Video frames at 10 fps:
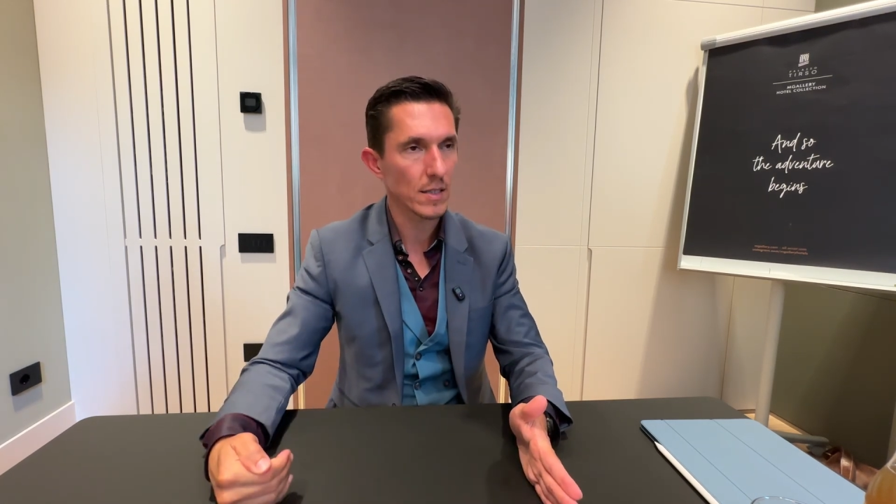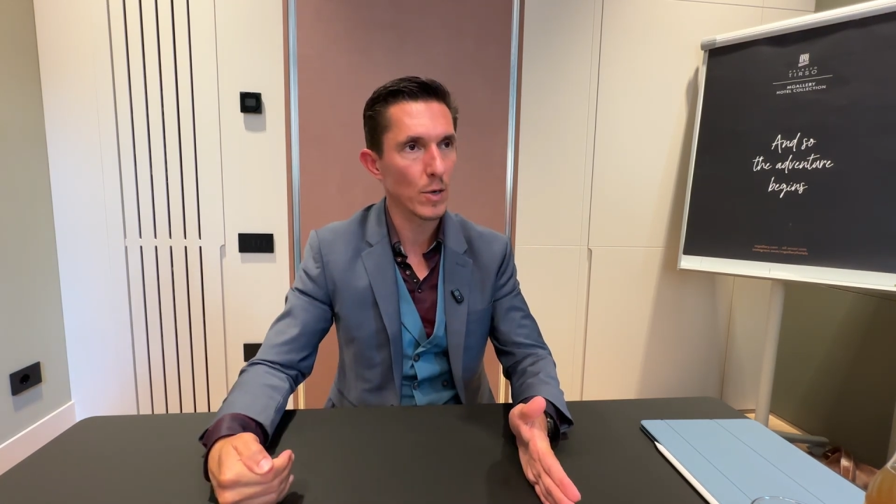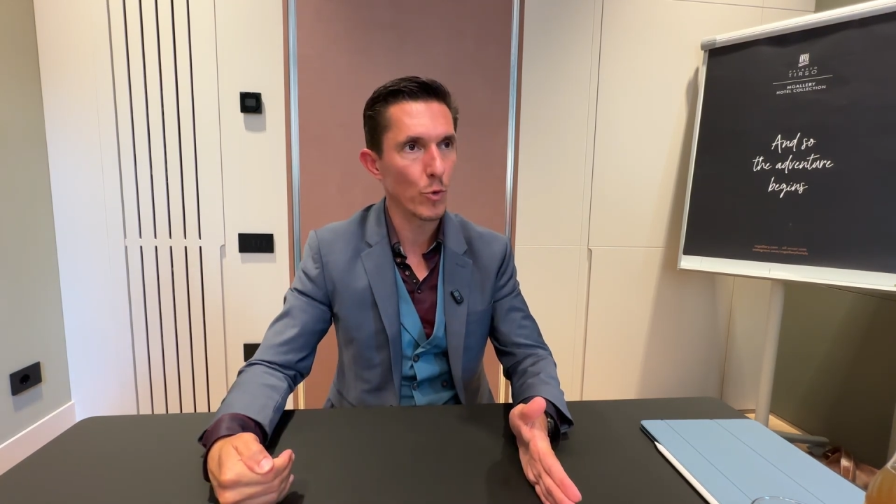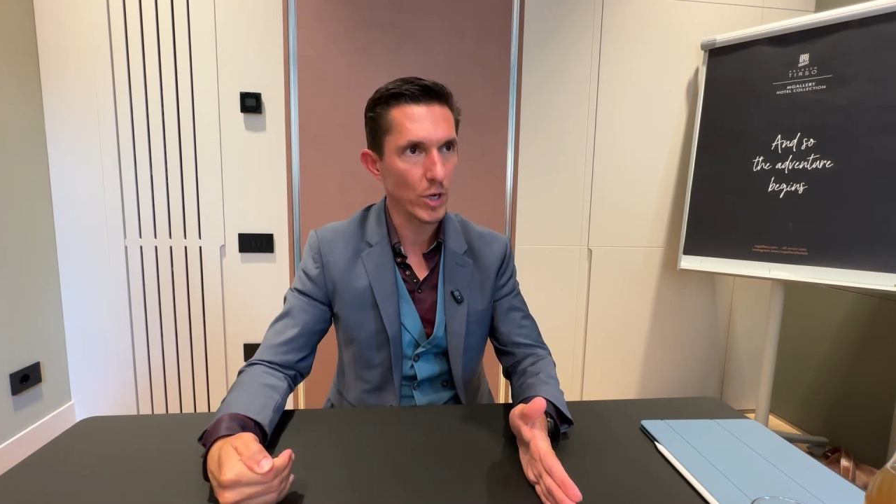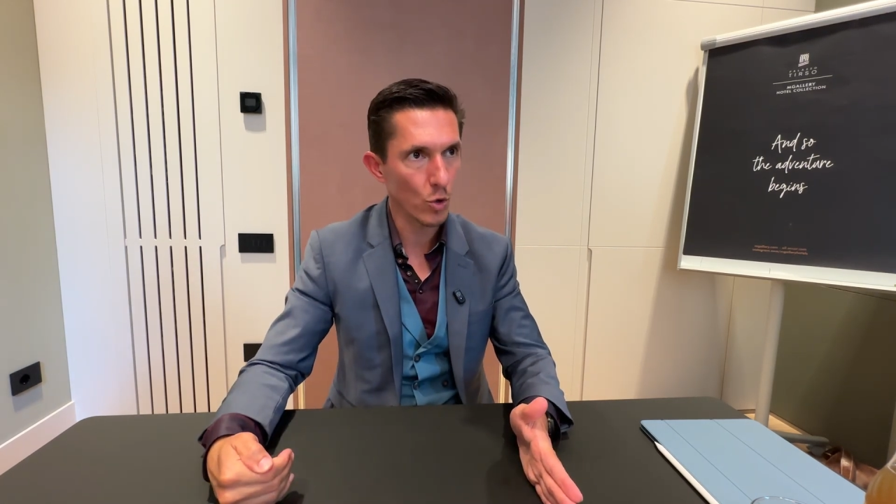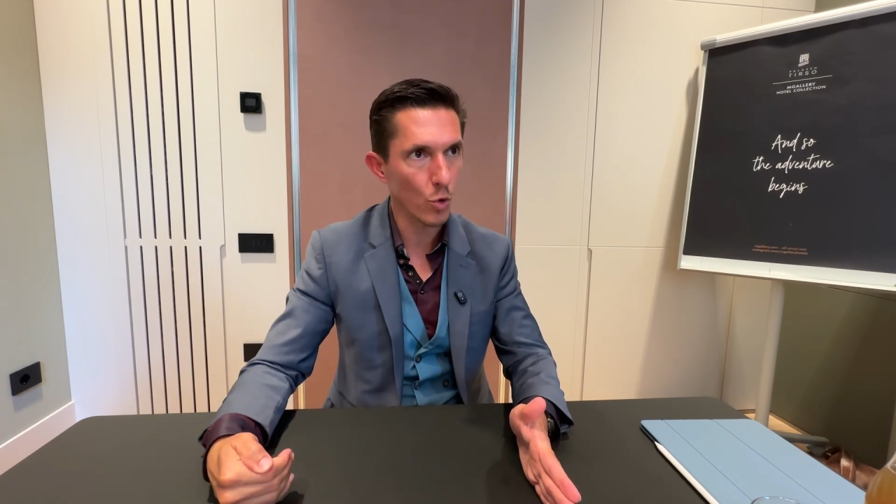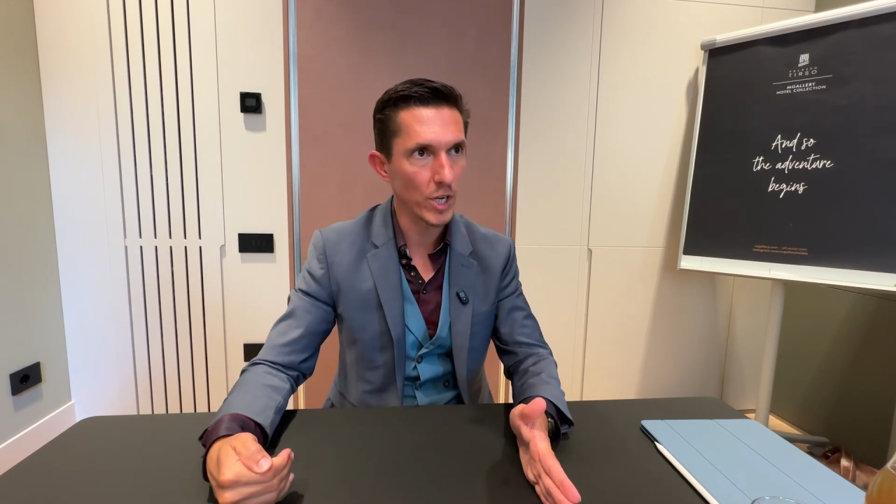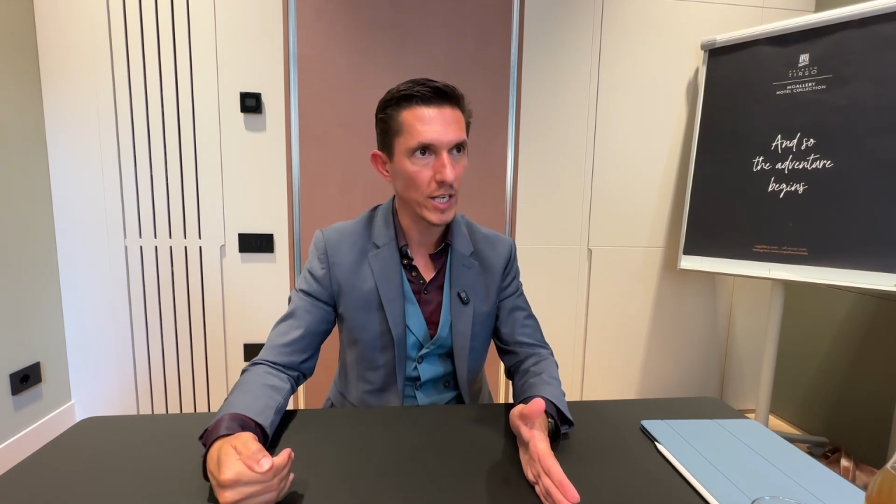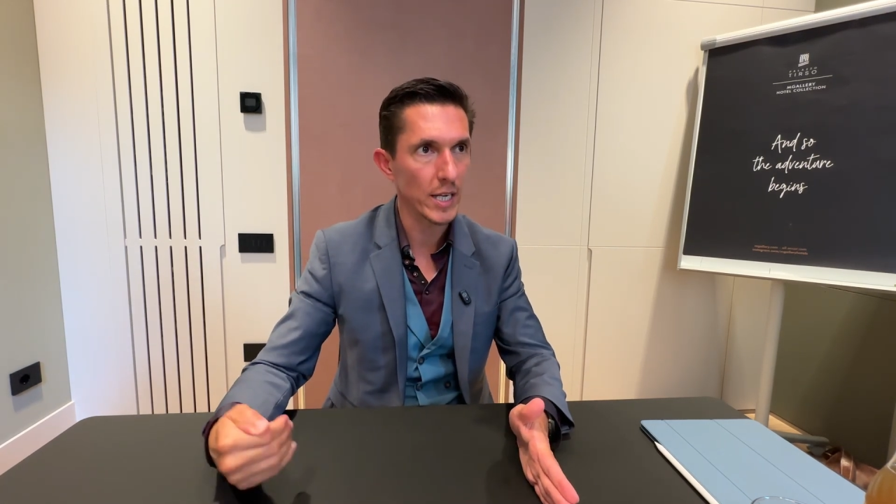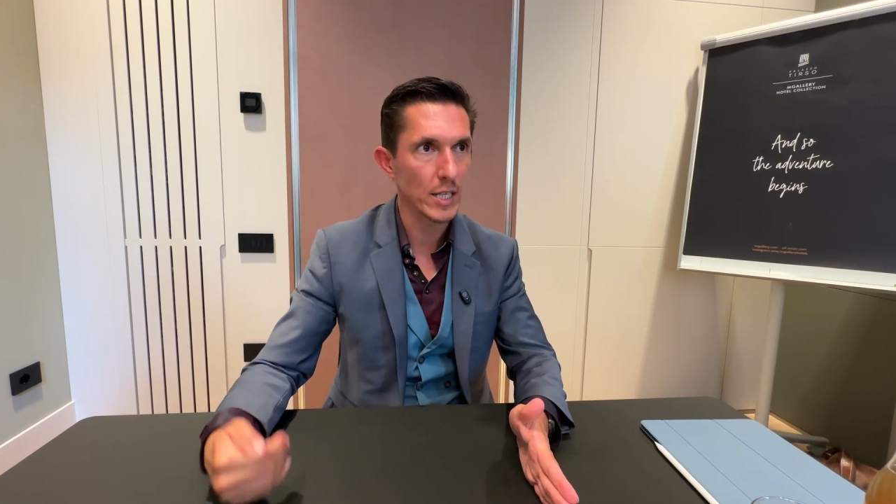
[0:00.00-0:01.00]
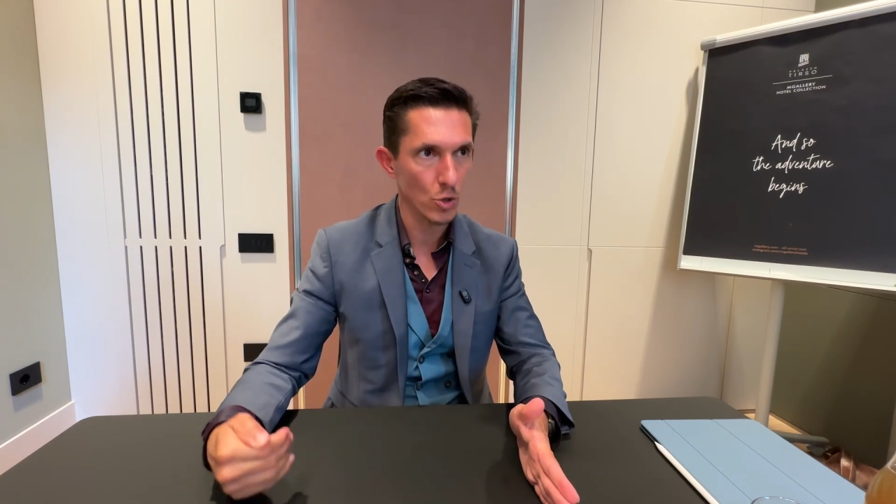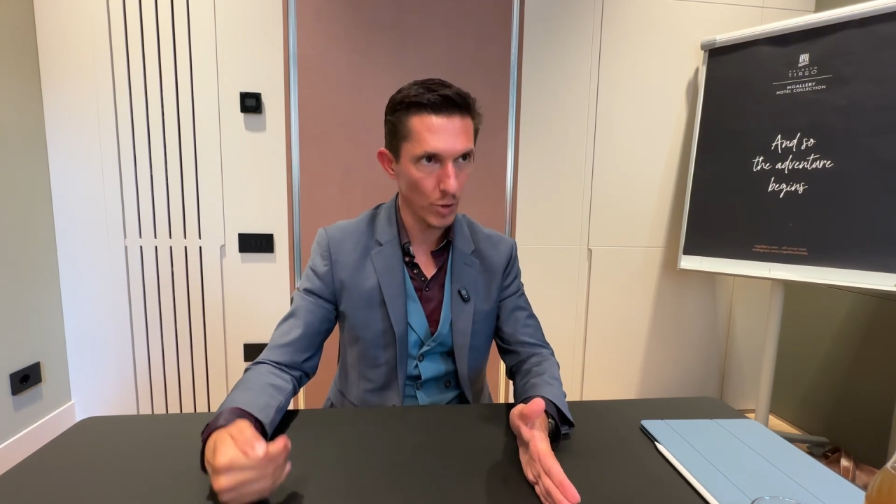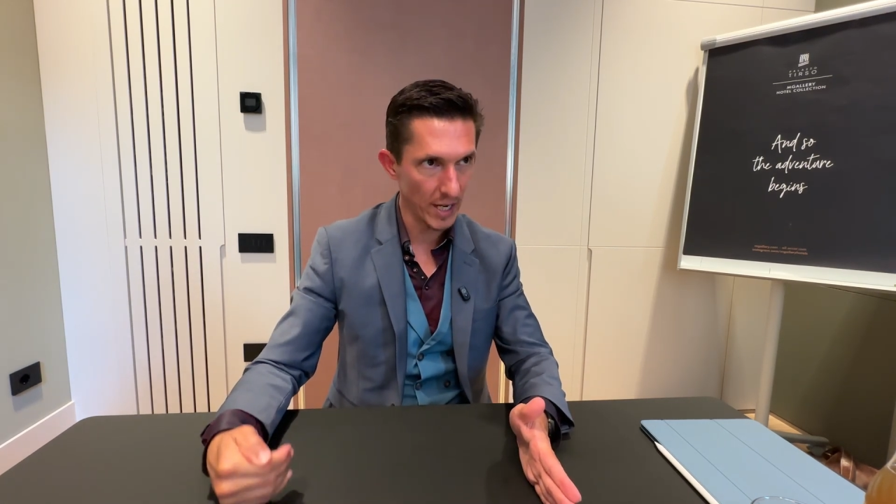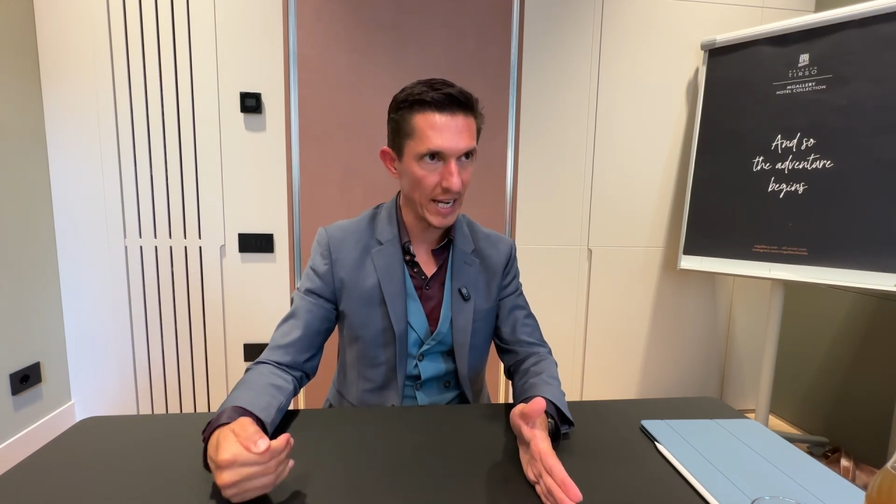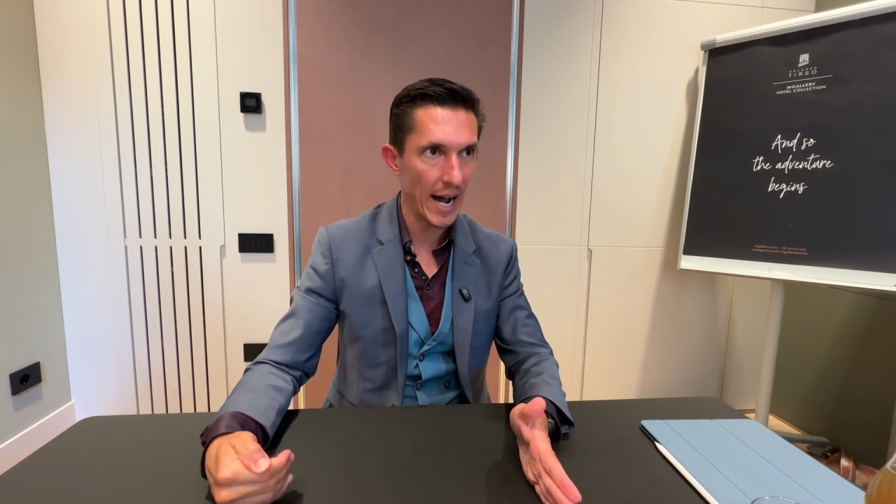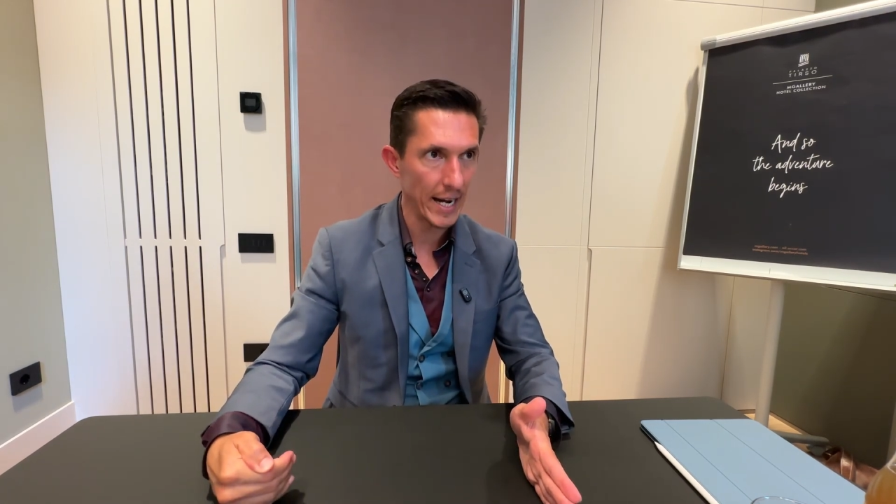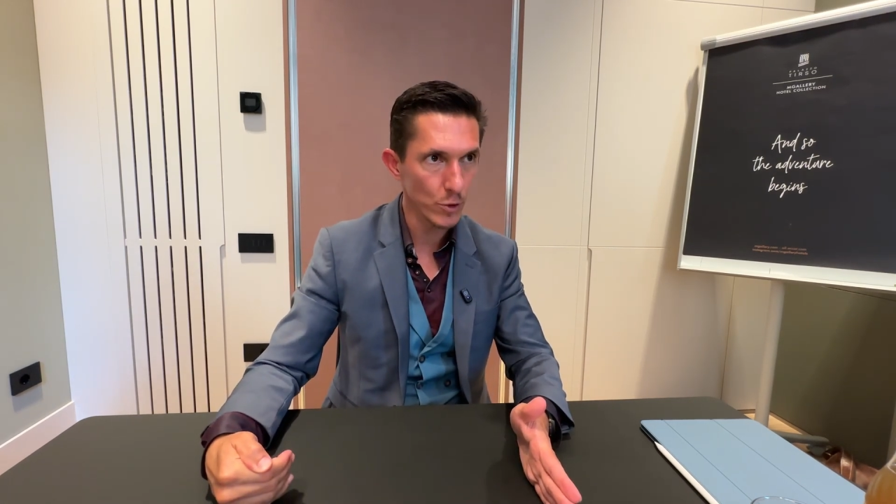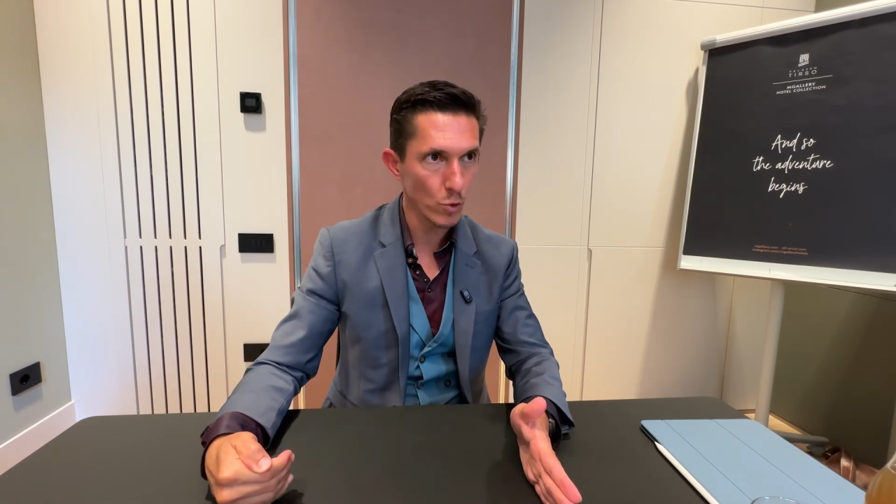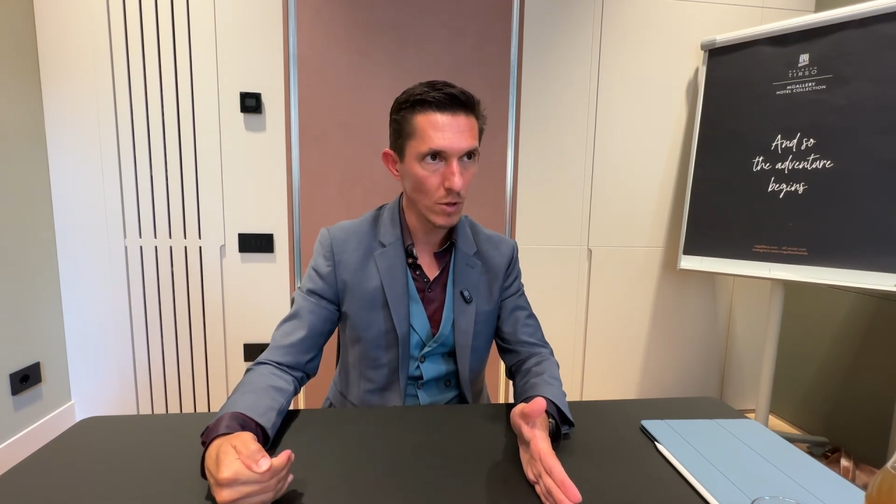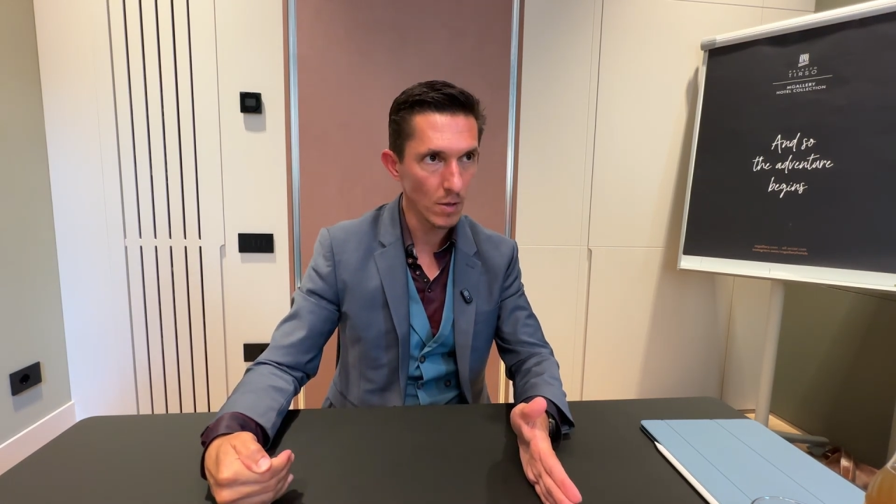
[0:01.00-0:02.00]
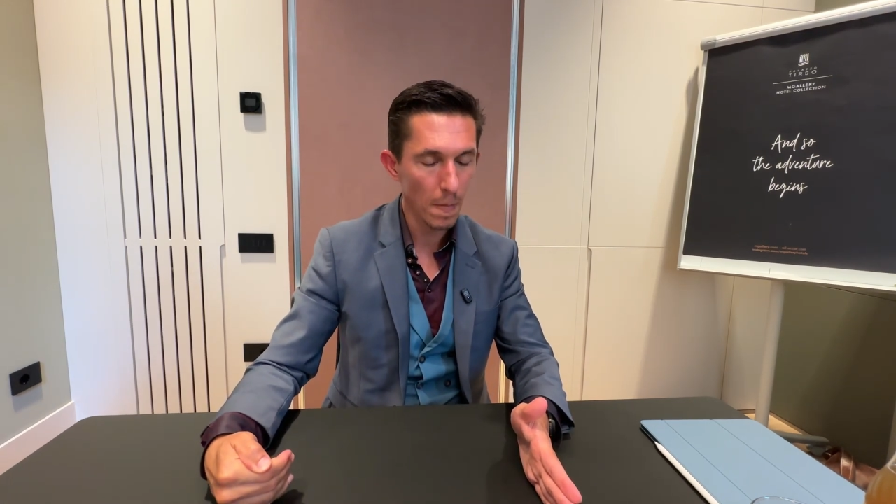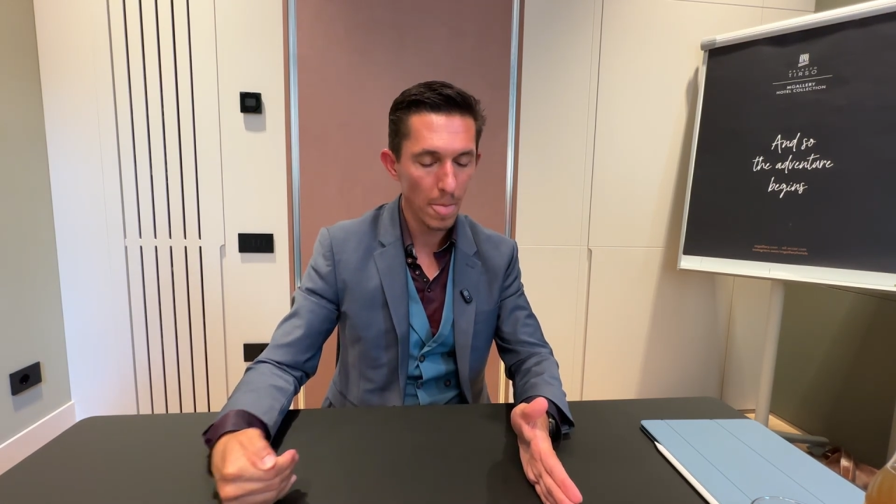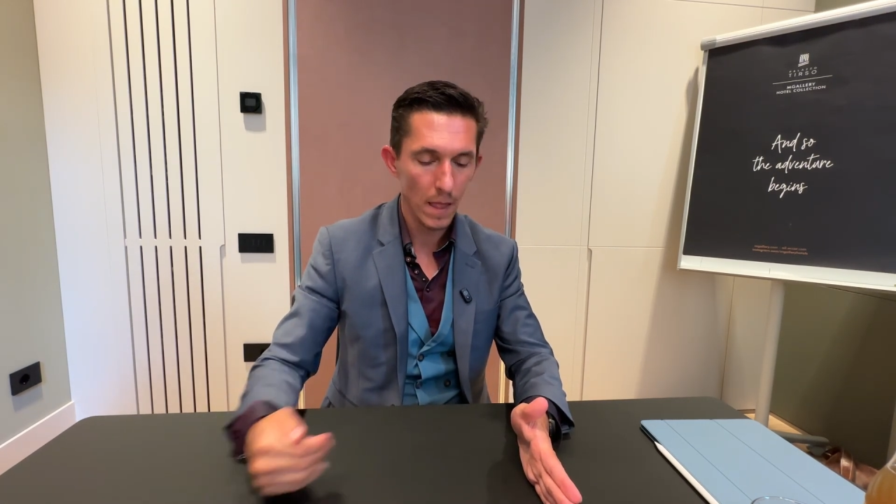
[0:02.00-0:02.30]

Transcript: the recording into an AI tool.